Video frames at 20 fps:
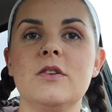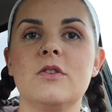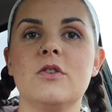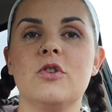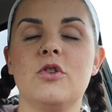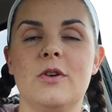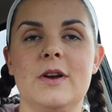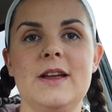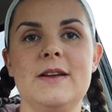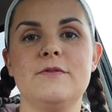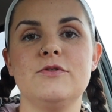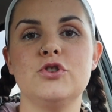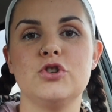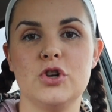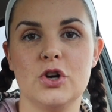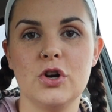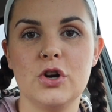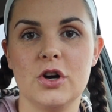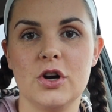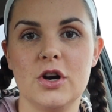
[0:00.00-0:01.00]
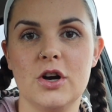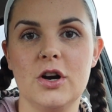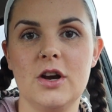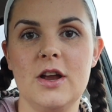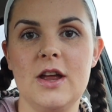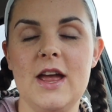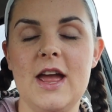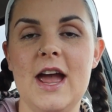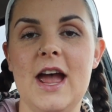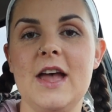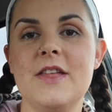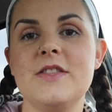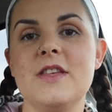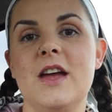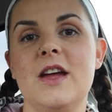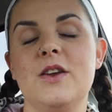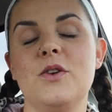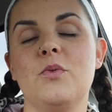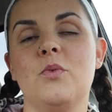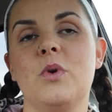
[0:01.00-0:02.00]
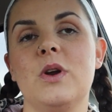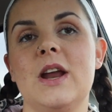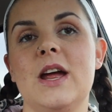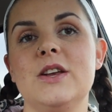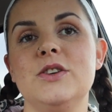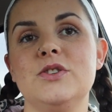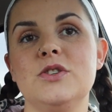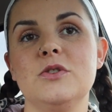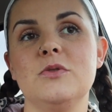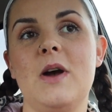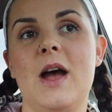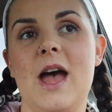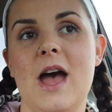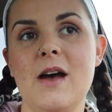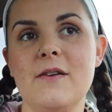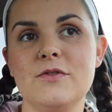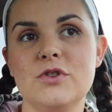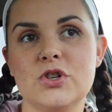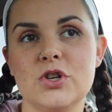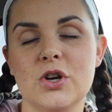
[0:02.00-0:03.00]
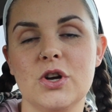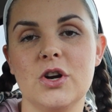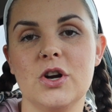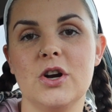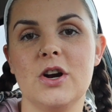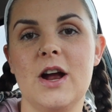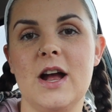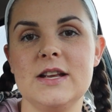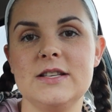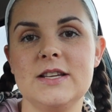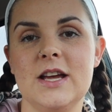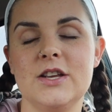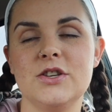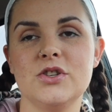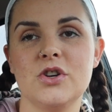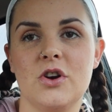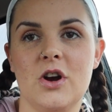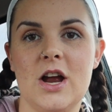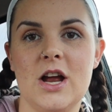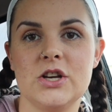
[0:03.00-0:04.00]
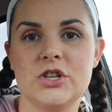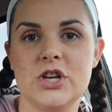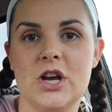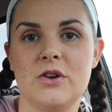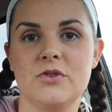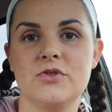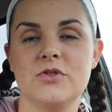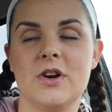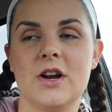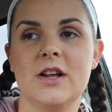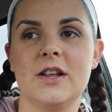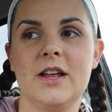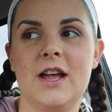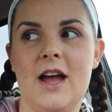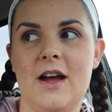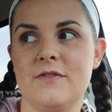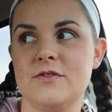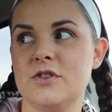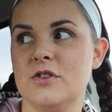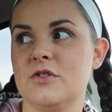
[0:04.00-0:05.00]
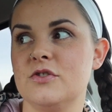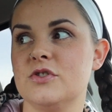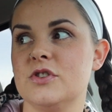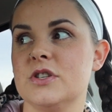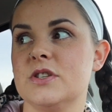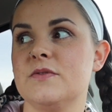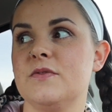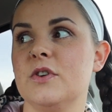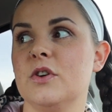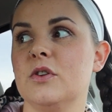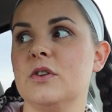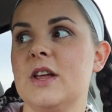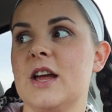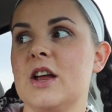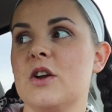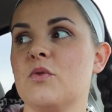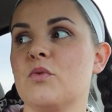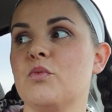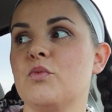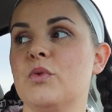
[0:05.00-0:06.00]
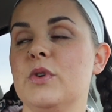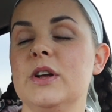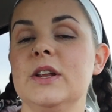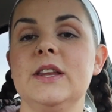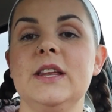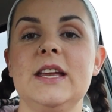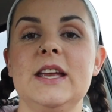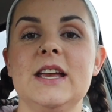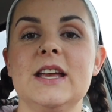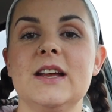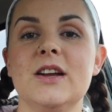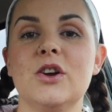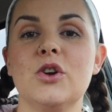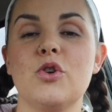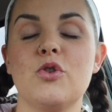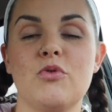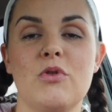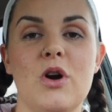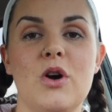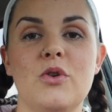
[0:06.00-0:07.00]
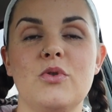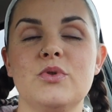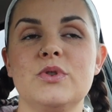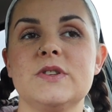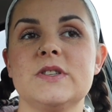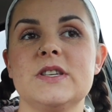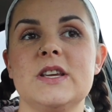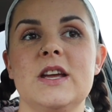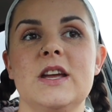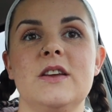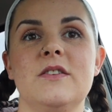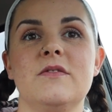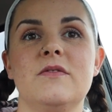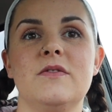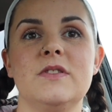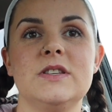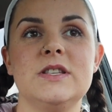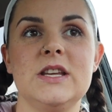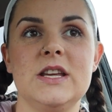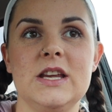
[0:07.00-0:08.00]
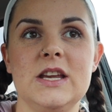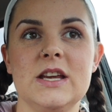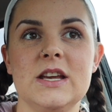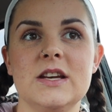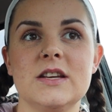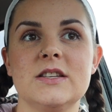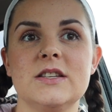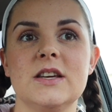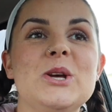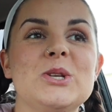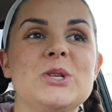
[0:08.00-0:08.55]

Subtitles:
crave sugar, and then when I do have sugar, I tend to crash out directly after and just feel like really gross and fatigued.